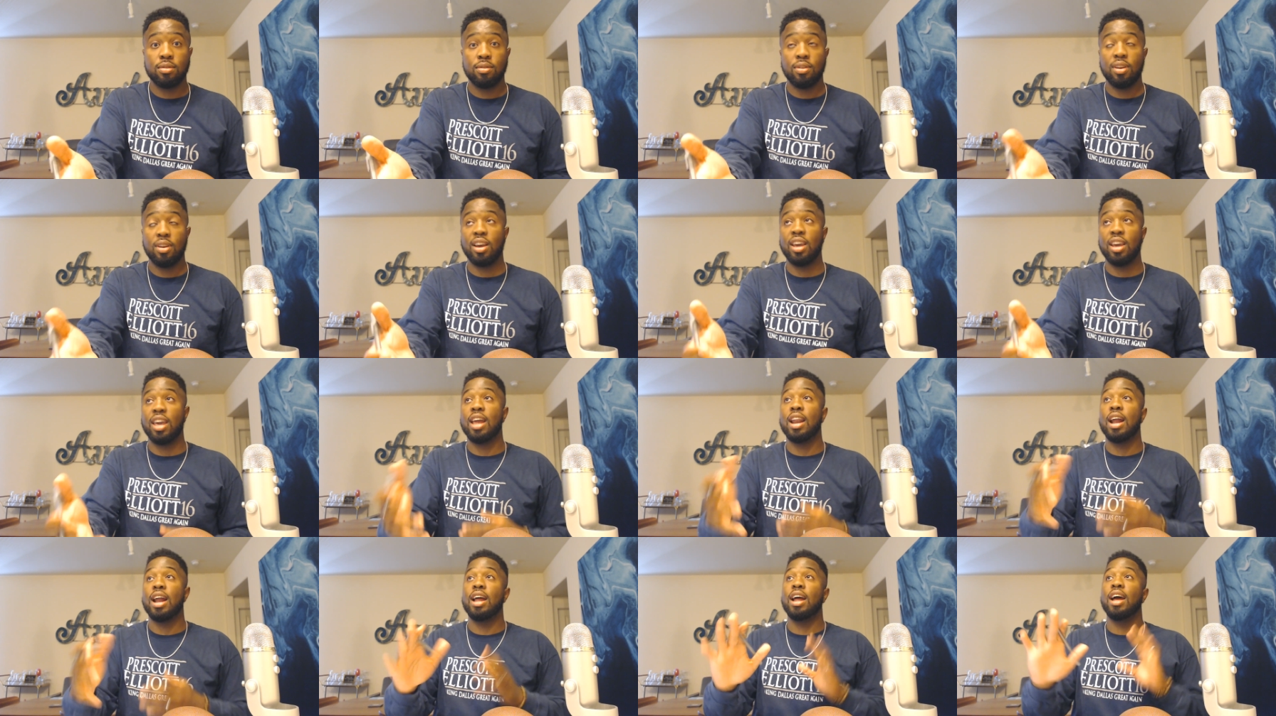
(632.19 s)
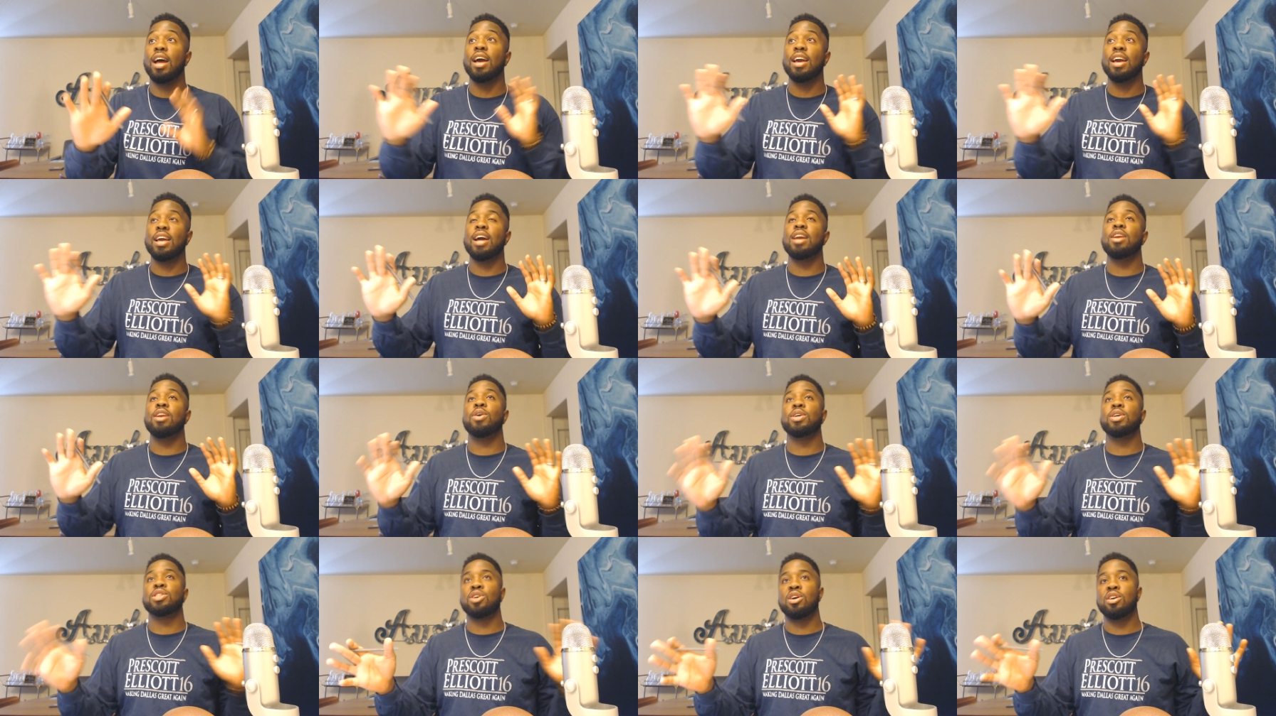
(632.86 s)
Again, I know
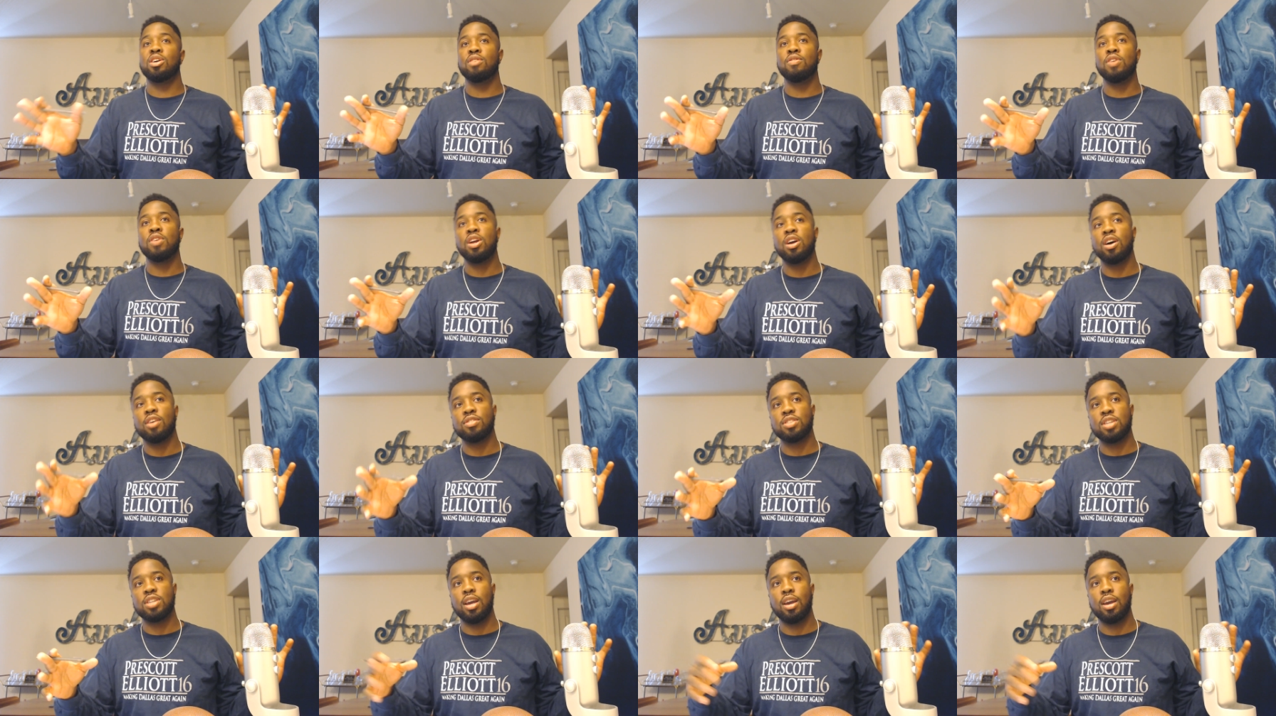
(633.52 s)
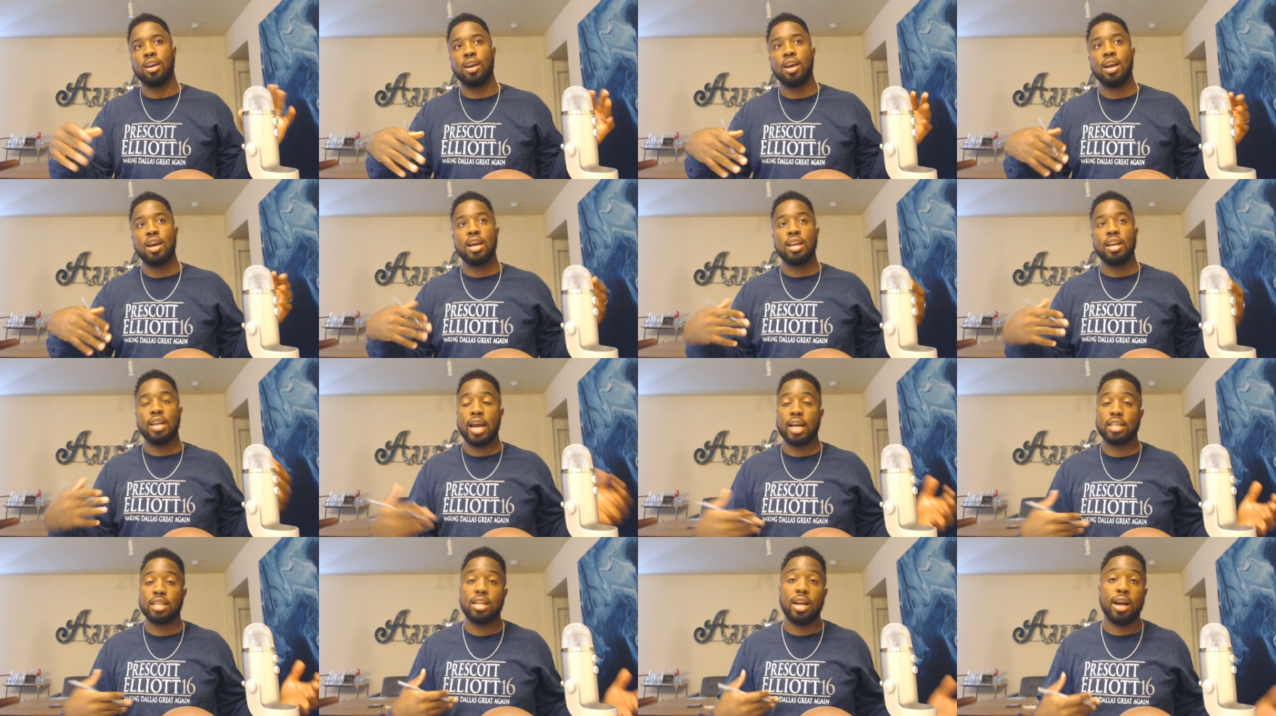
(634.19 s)
I started the video off saying
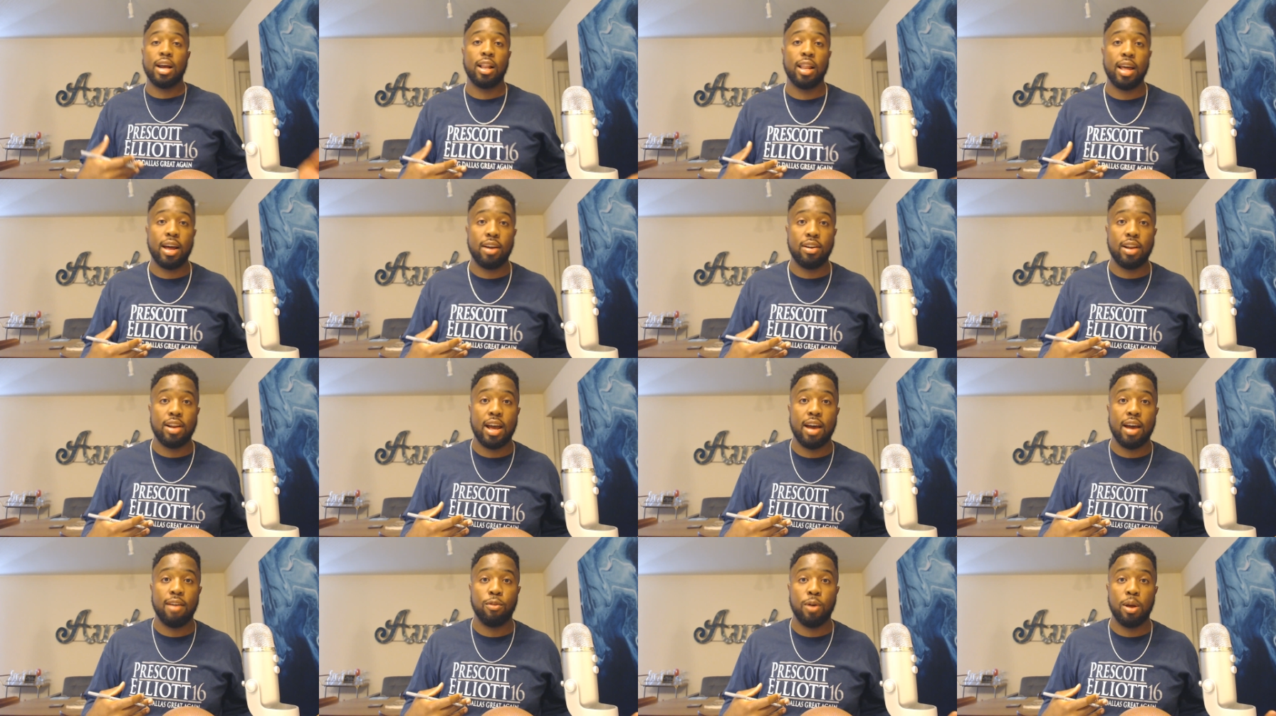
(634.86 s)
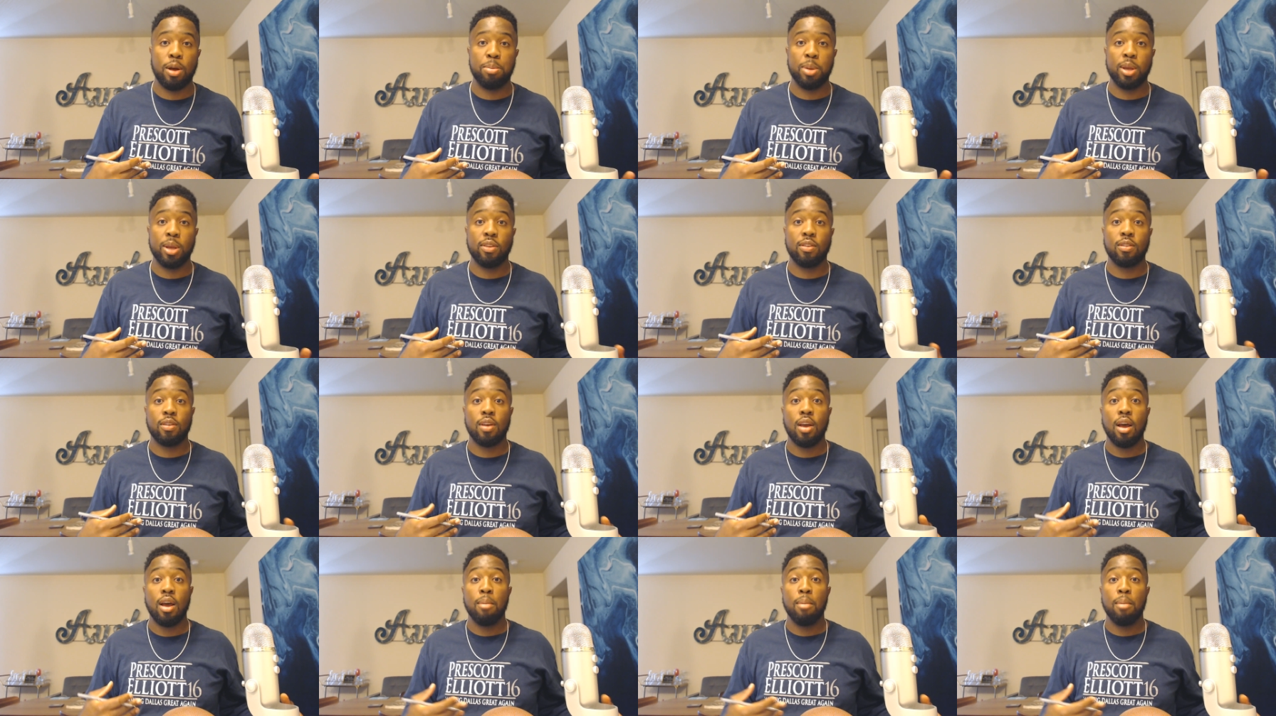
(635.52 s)
Dak's not allowed to have weapons,